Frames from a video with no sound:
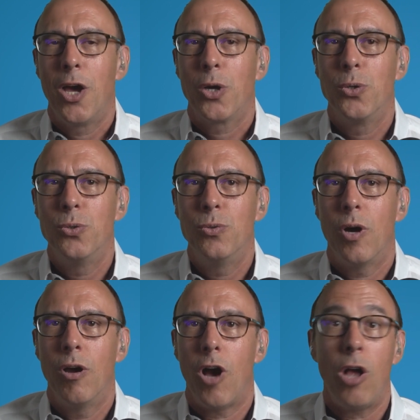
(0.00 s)
who
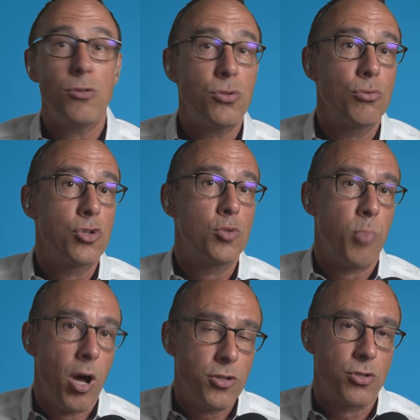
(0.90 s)
also
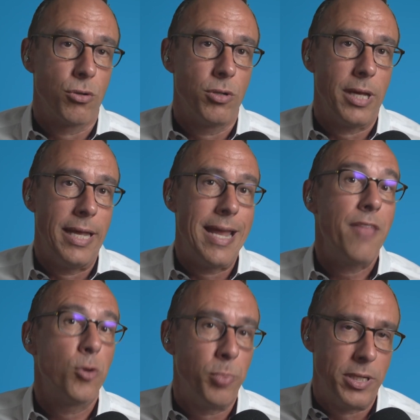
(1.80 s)
sponsored
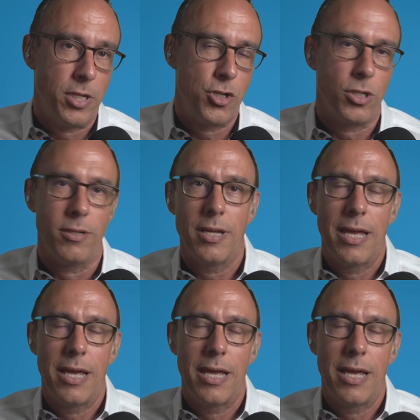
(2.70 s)
another petition,